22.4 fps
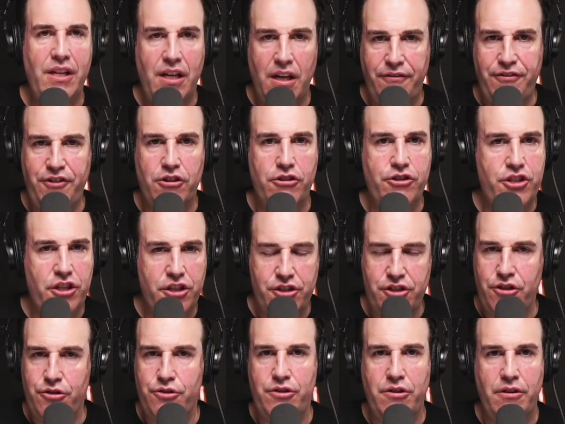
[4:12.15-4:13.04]
if you're just
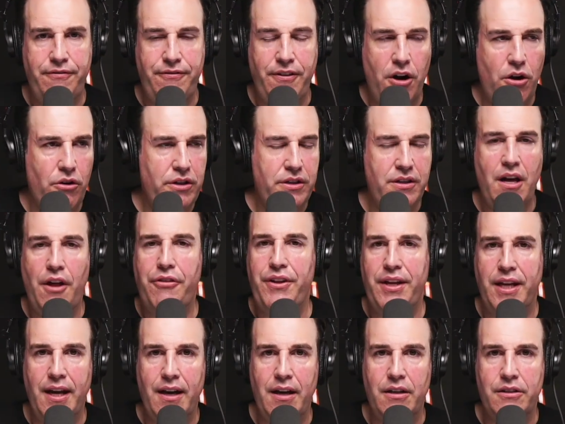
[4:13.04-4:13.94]
using your phone and
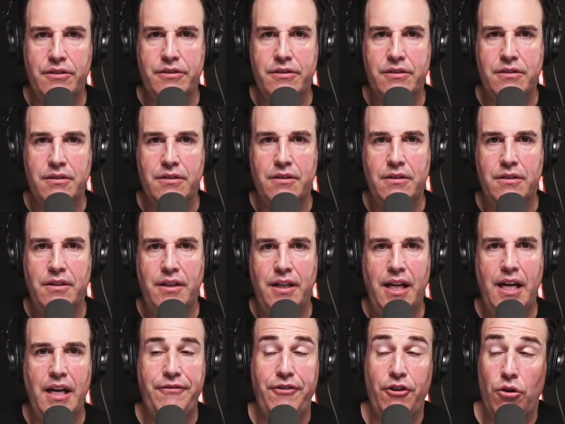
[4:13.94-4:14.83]
nothing else,
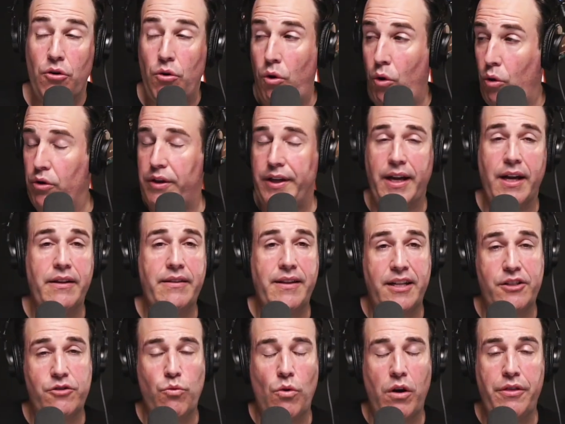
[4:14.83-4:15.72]
and if you're holding it,
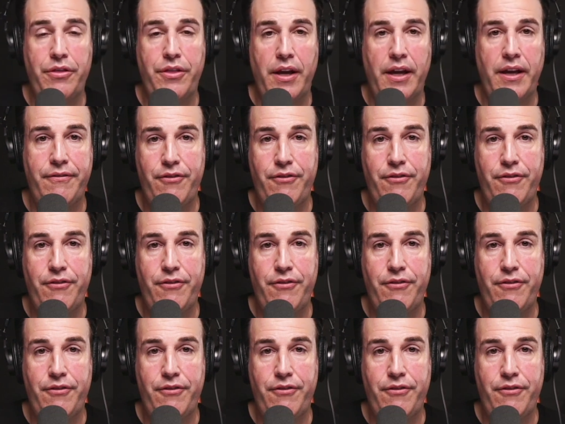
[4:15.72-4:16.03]
that's one thing.